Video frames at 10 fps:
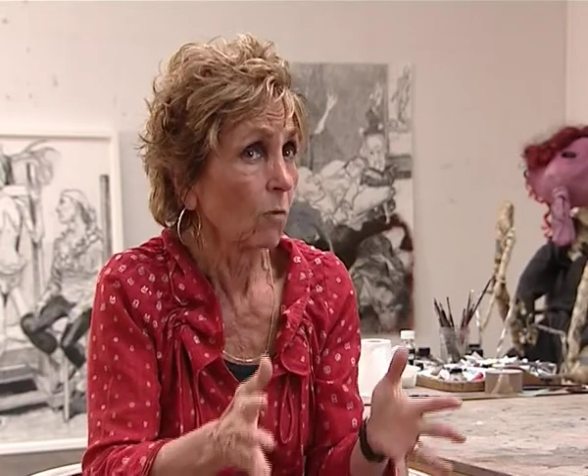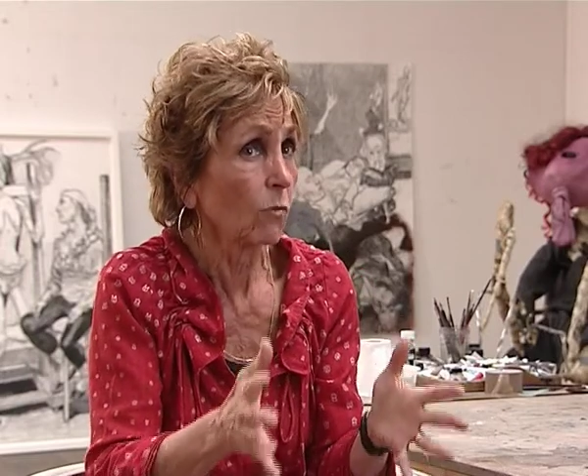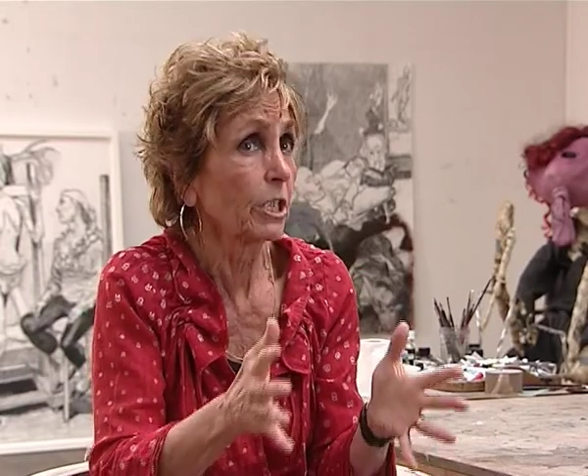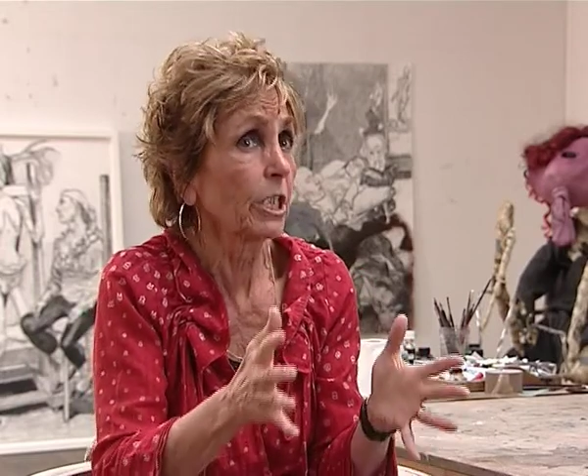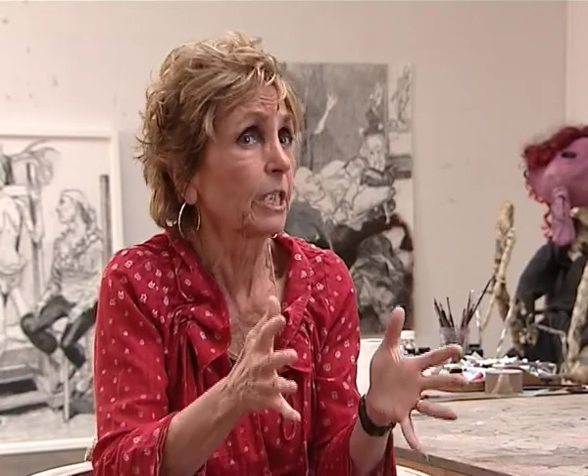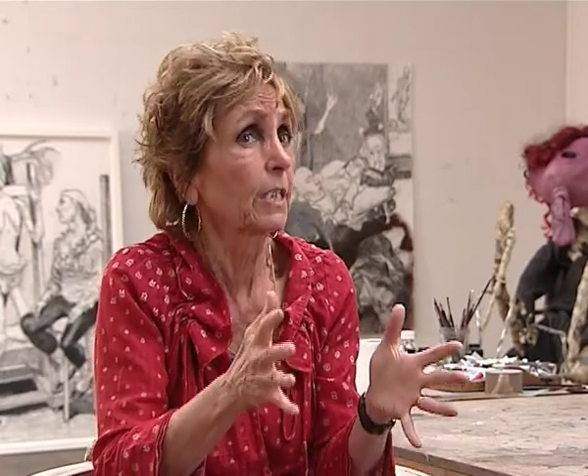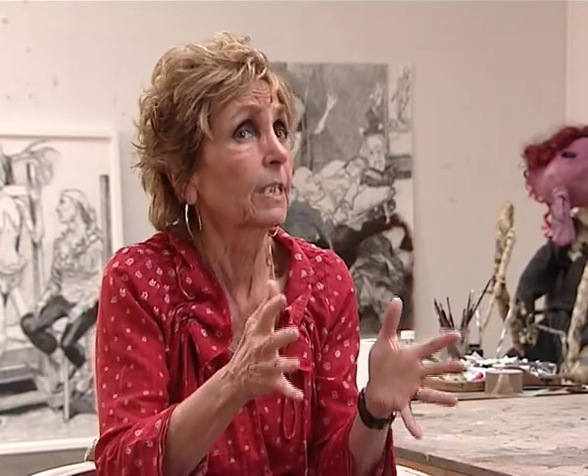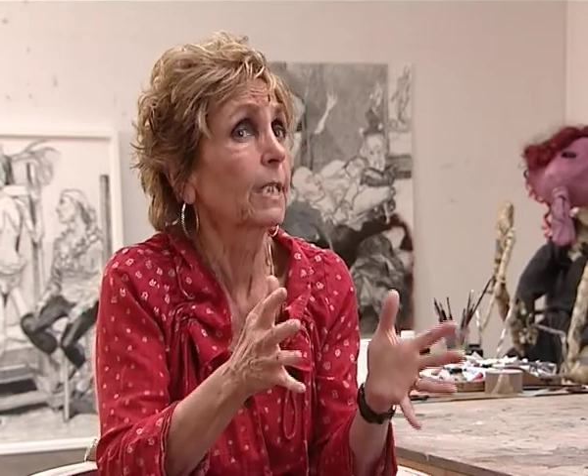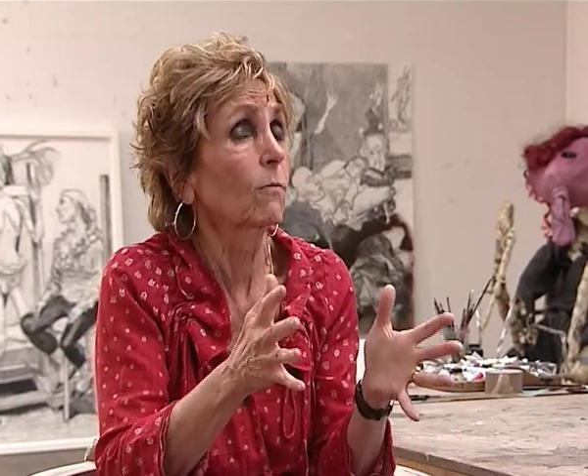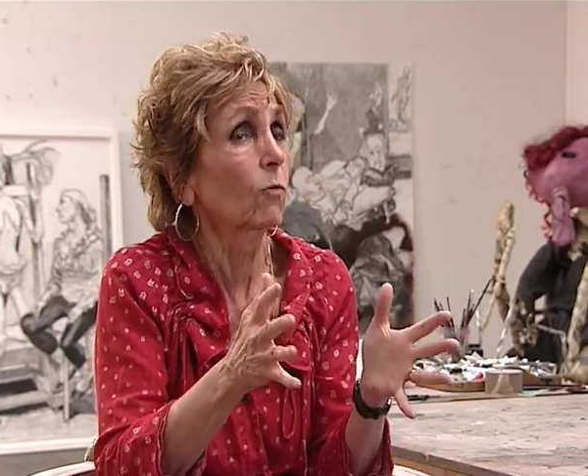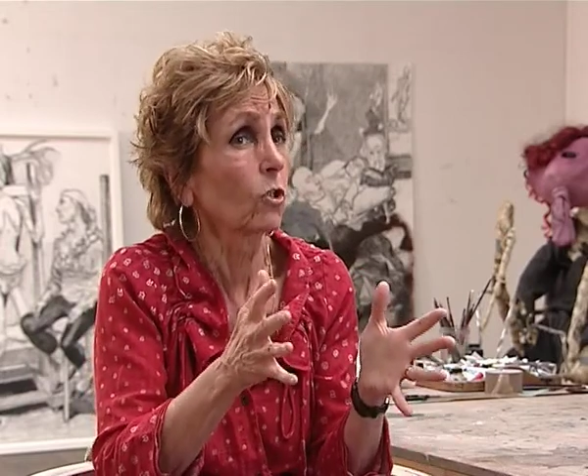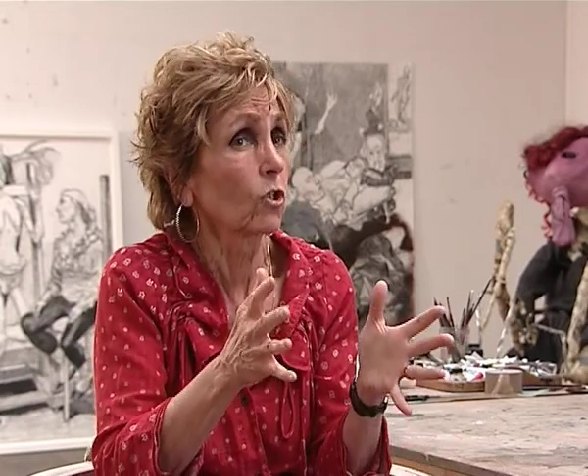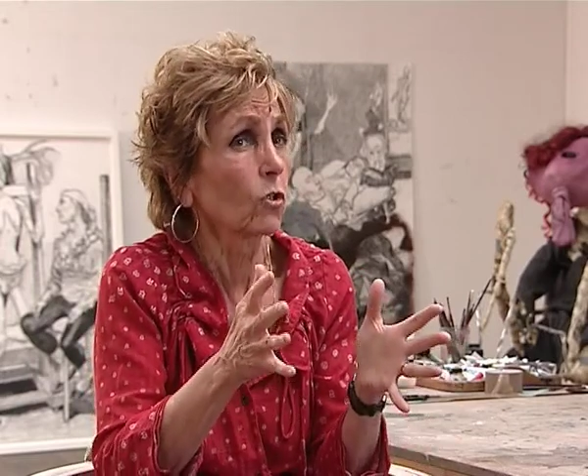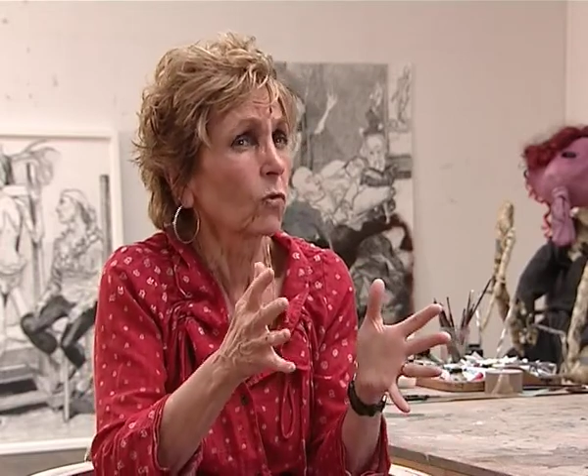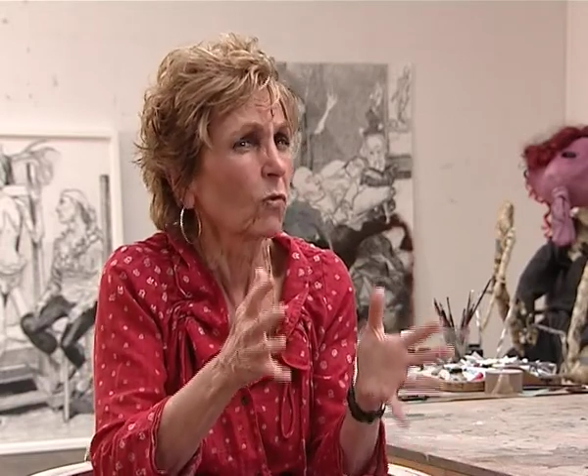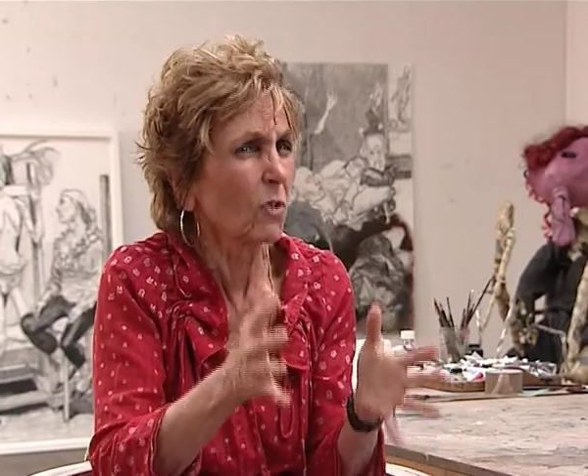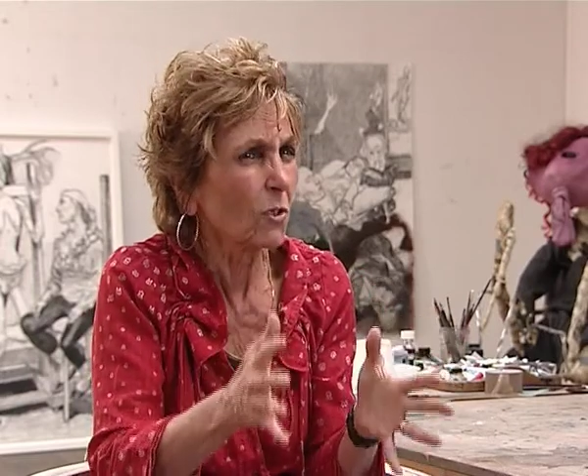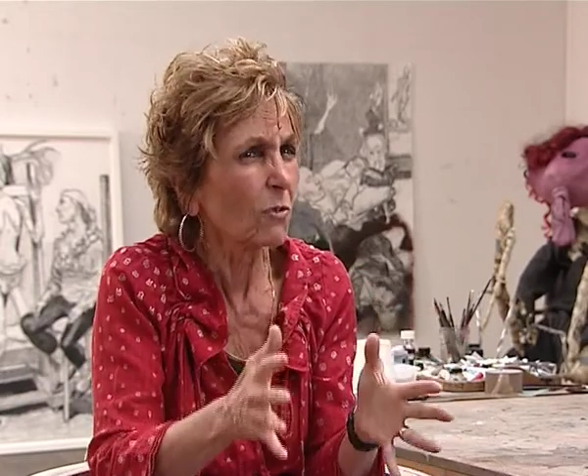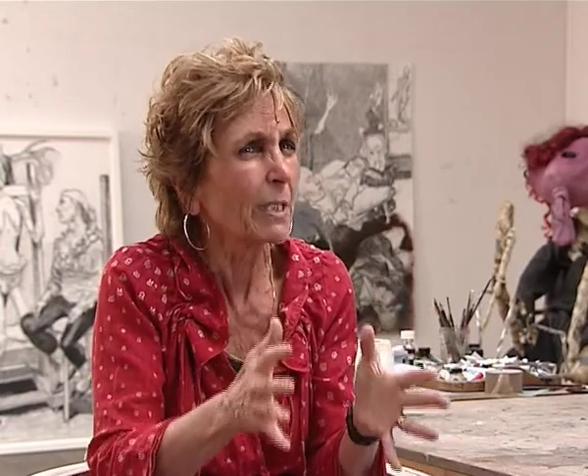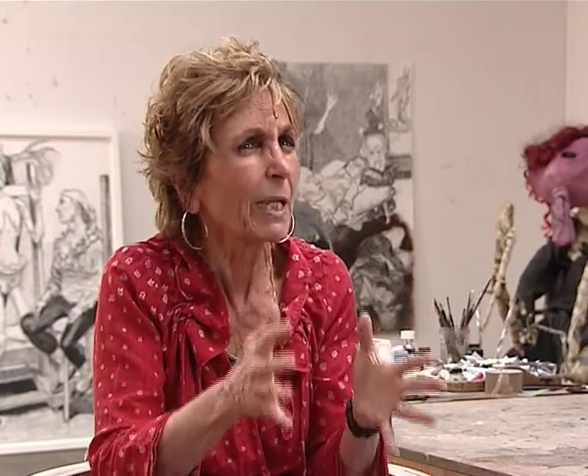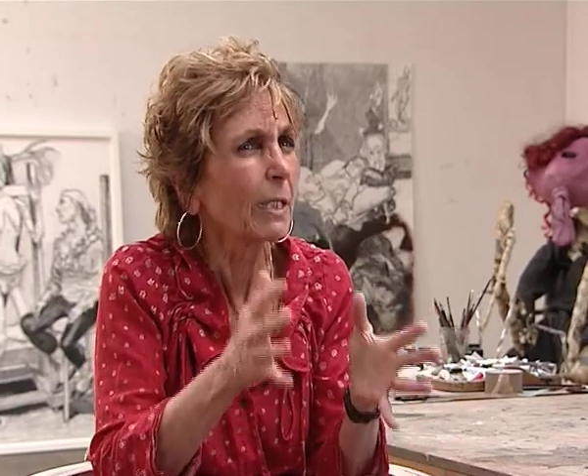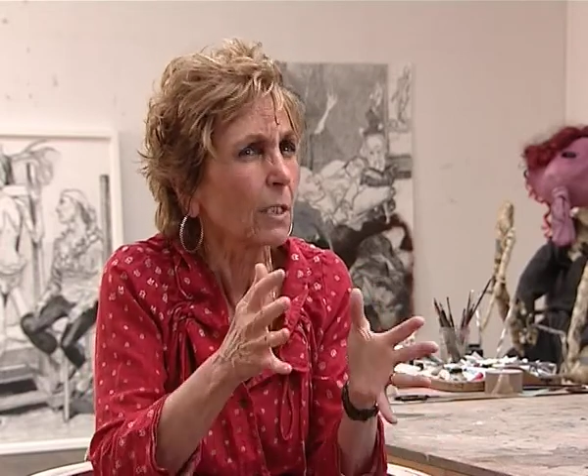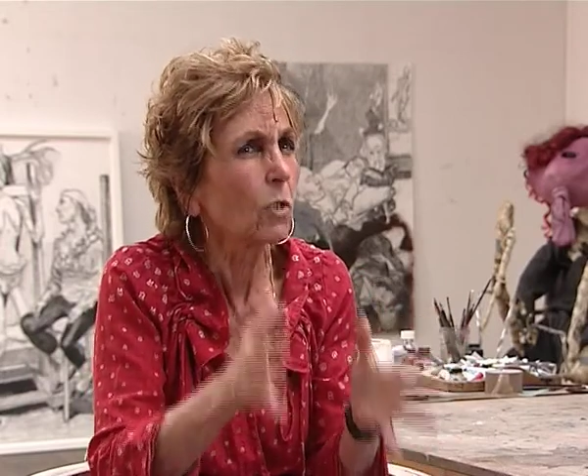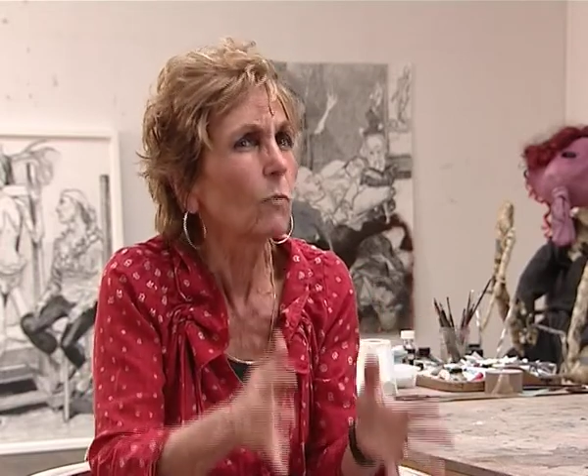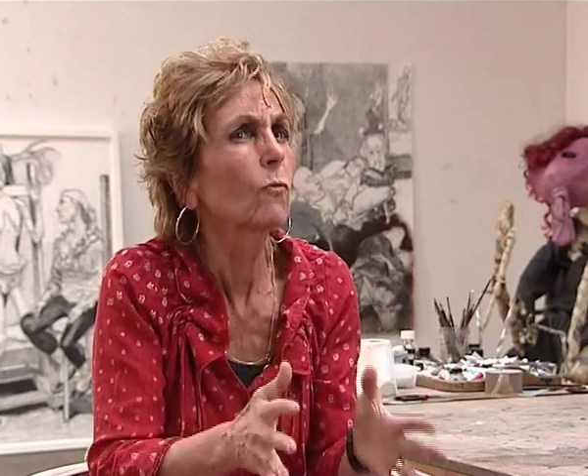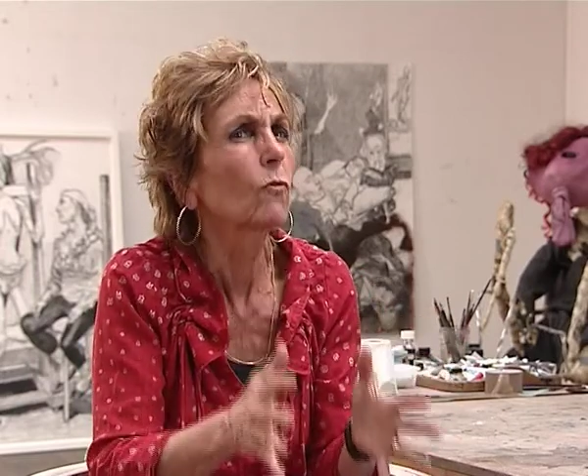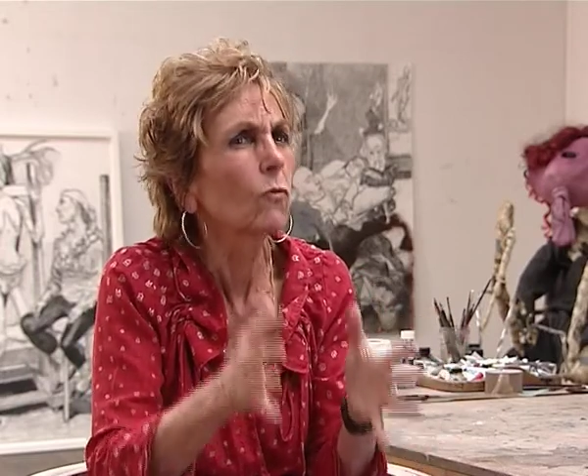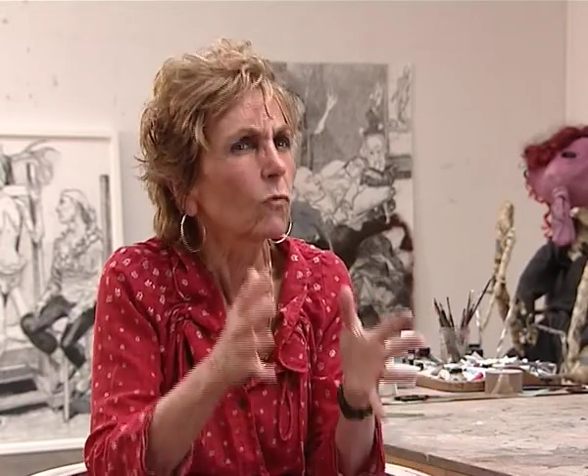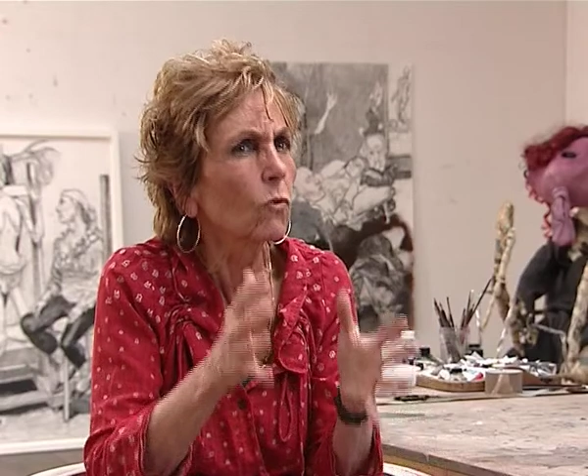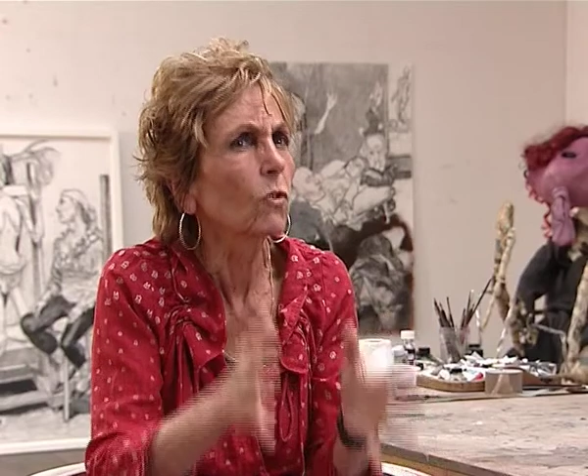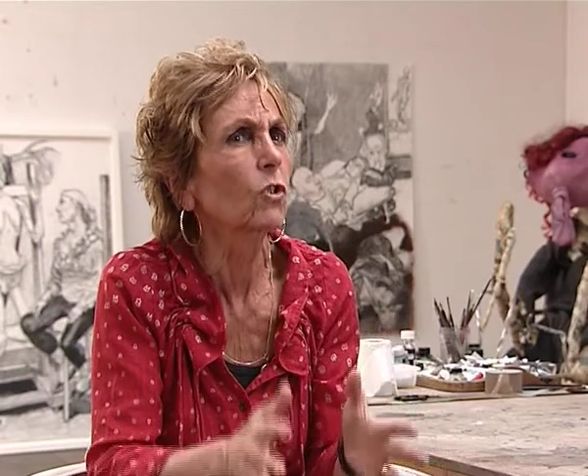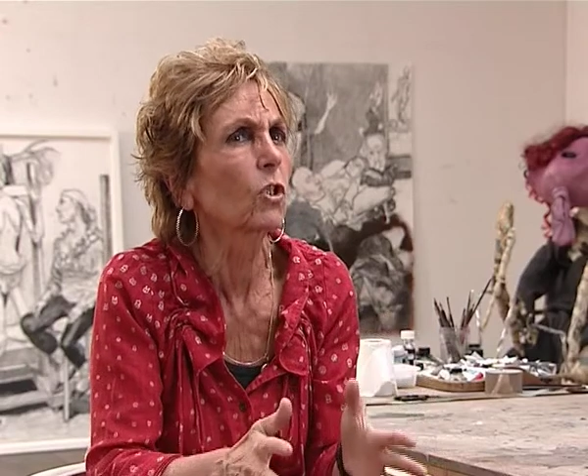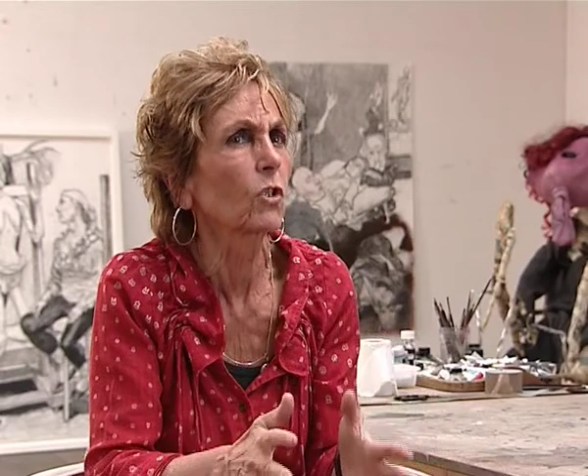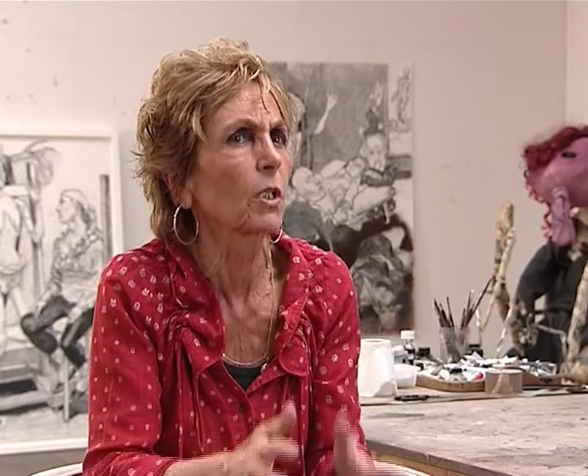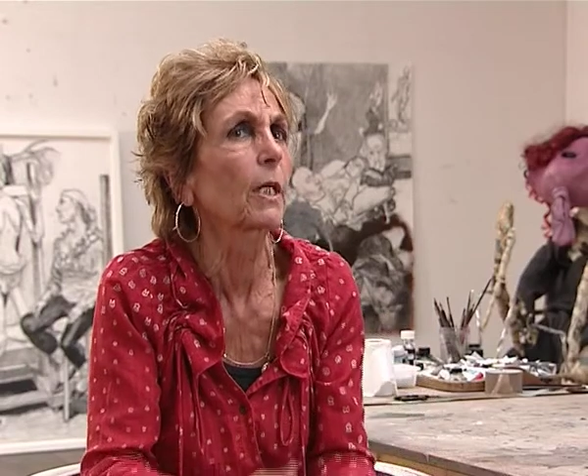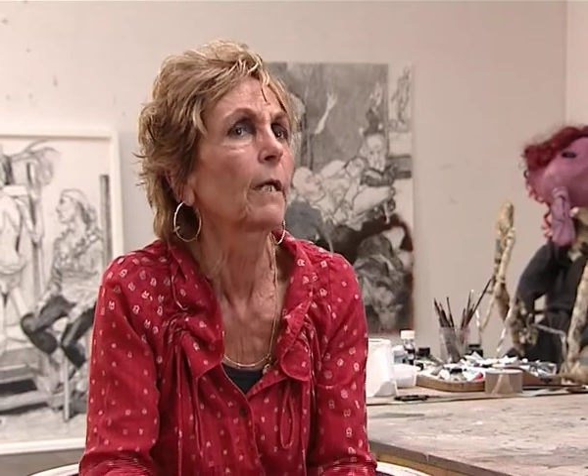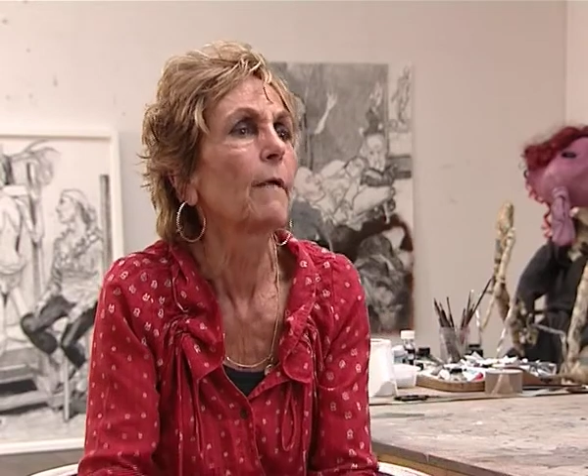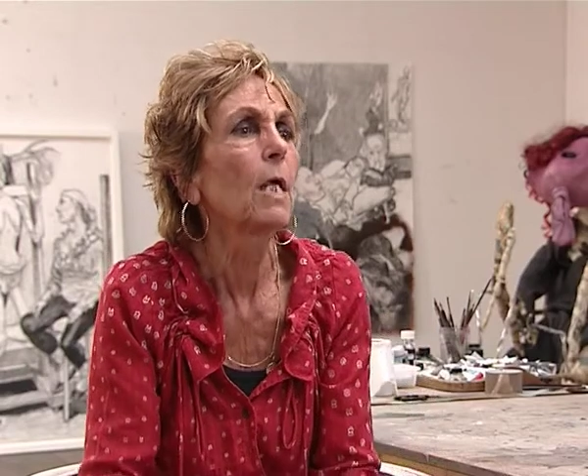what it is that what story you're telling, and you, you it's just a guy.